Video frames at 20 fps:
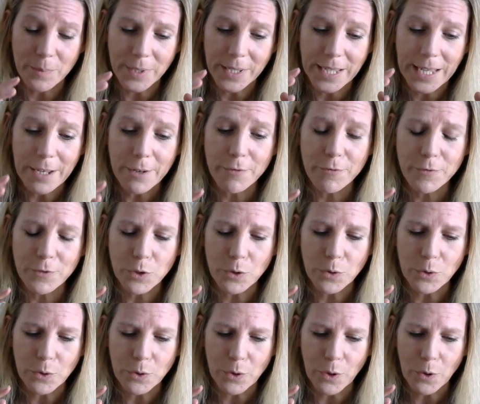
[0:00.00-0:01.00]
gift
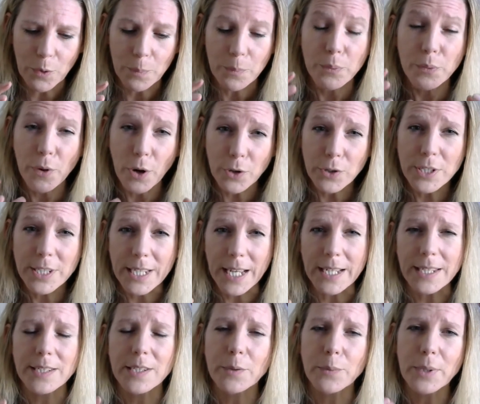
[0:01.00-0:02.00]
or
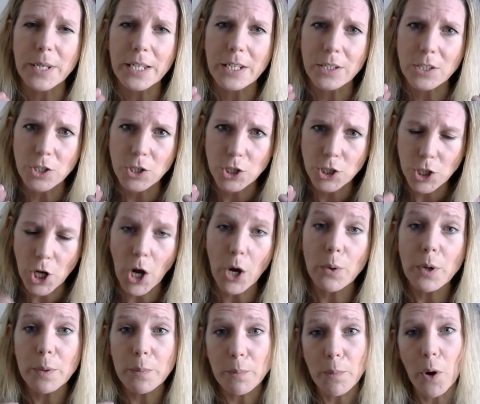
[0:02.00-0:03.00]
process that we can show
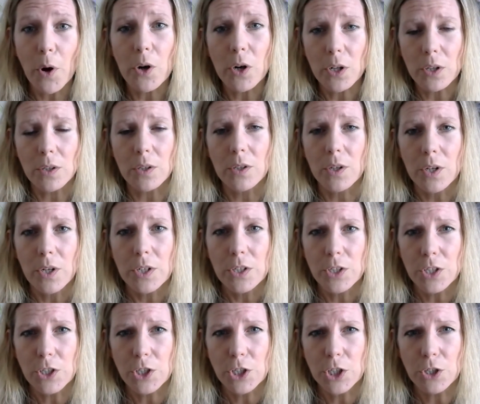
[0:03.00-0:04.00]
and model to
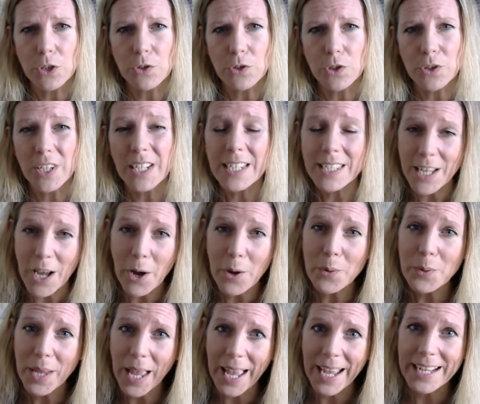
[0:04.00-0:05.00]
children, that it's
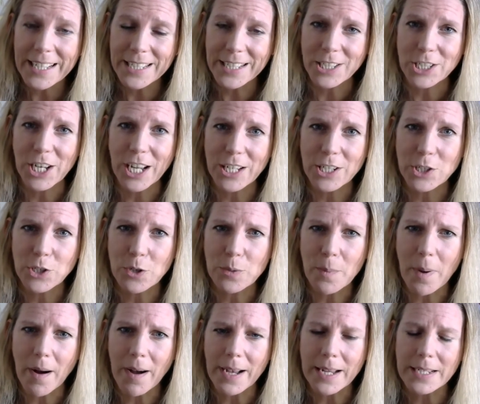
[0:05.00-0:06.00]
okay to change your
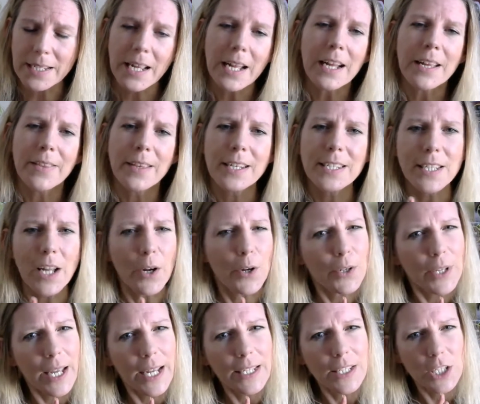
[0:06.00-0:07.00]
mind, that it's
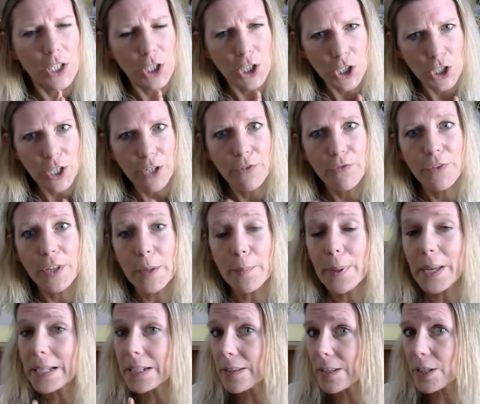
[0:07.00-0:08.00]
okay to shift the
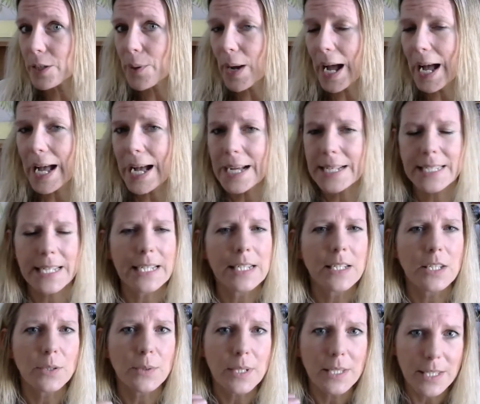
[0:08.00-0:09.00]
opinion that you had
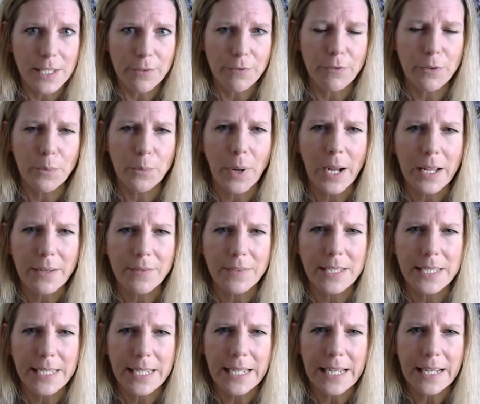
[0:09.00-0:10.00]
into a different way of
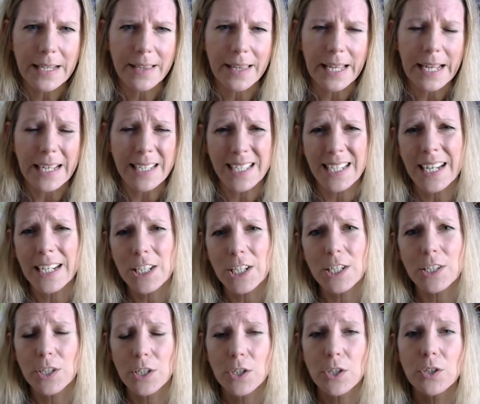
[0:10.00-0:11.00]
seeing things. And actually, it's
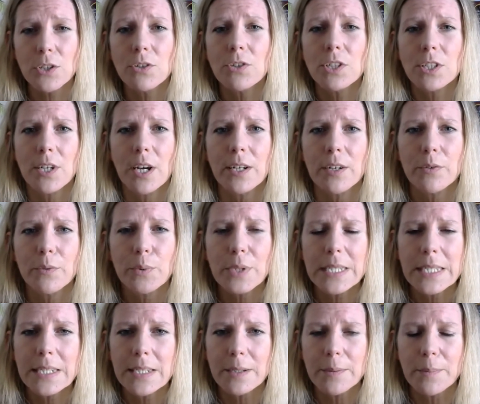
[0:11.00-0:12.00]
a huge sign of
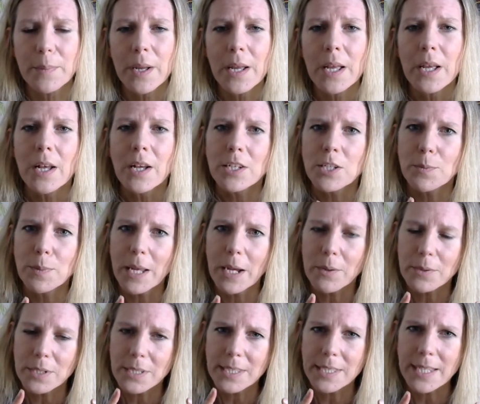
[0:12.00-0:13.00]
wisdom to be able
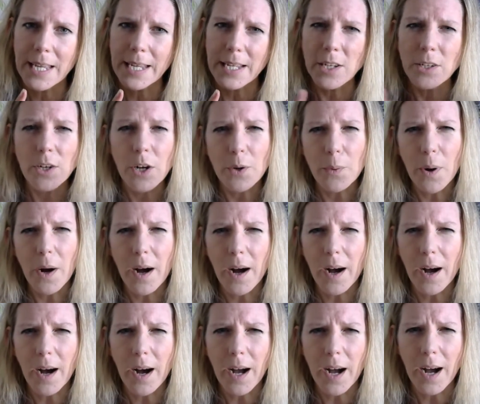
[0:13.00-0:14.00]
to say, you know what,
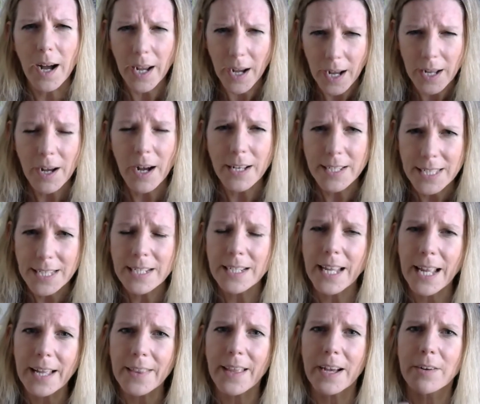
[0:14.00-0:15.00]
I didn't
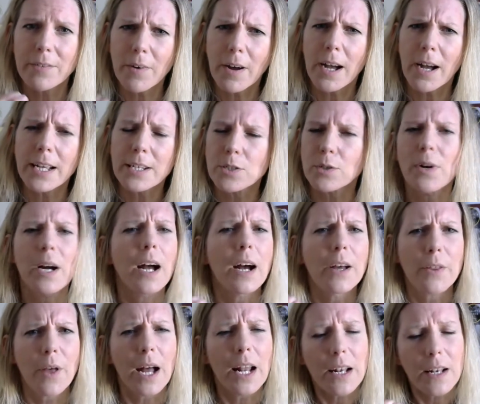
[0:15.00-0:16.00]
get that right, or I
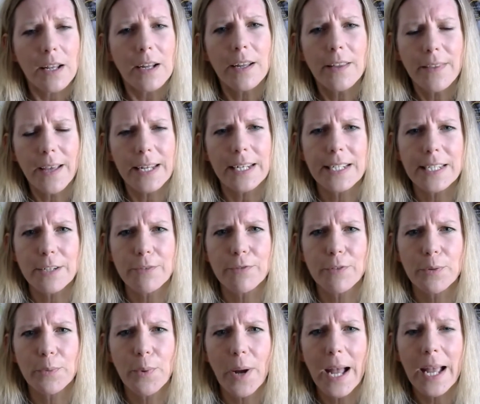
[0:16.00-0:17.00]
learned that in a different
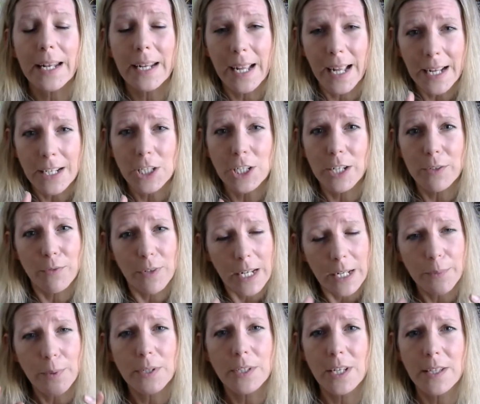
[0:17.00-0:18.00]
way, and I actually really
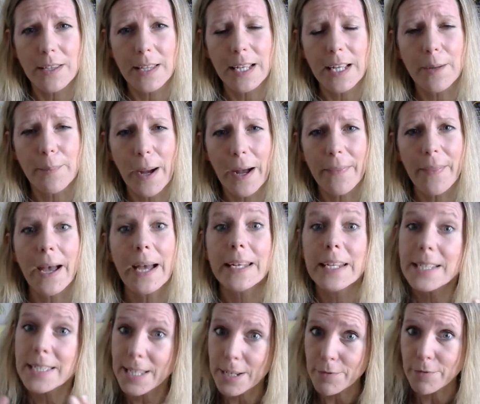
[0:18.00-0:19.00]
want to think about that in a
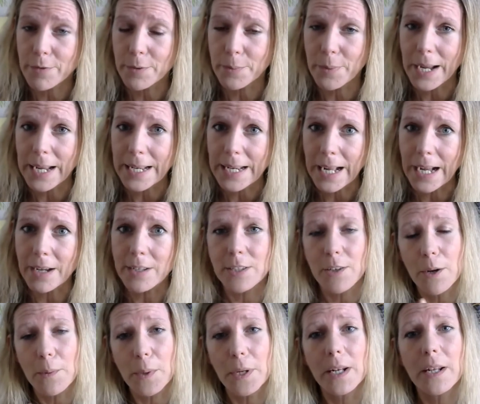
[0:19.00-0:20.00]
different way now, so
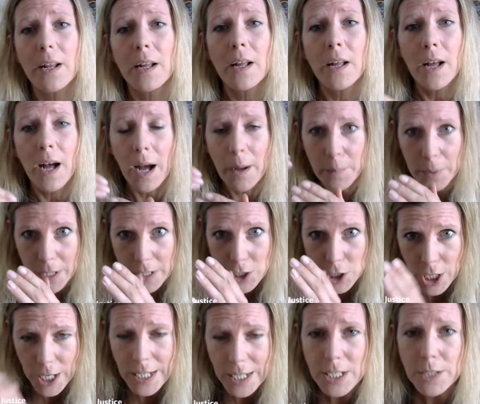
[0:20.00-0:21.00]
I'm going to
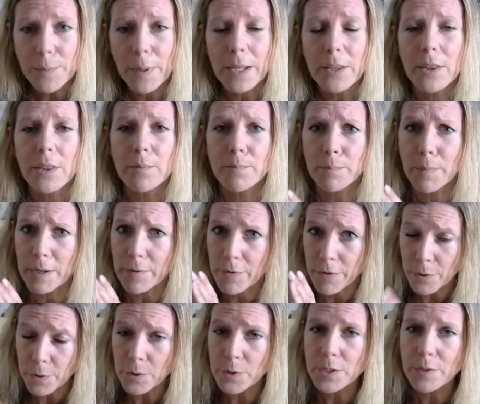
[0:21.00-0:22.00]
change my
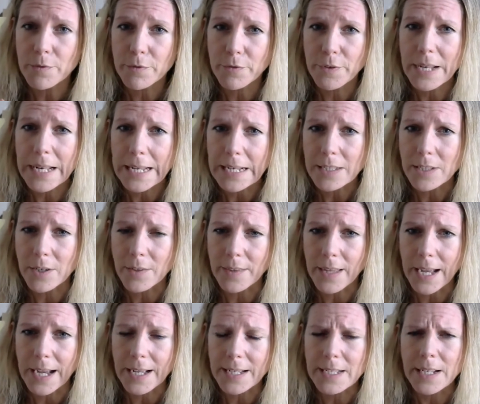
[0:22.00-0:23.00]
thoughts and feelings on
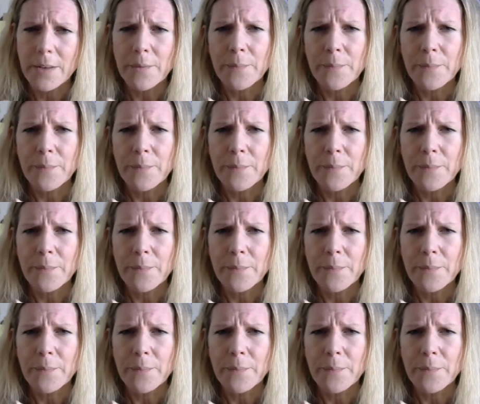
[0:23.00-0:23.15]
that.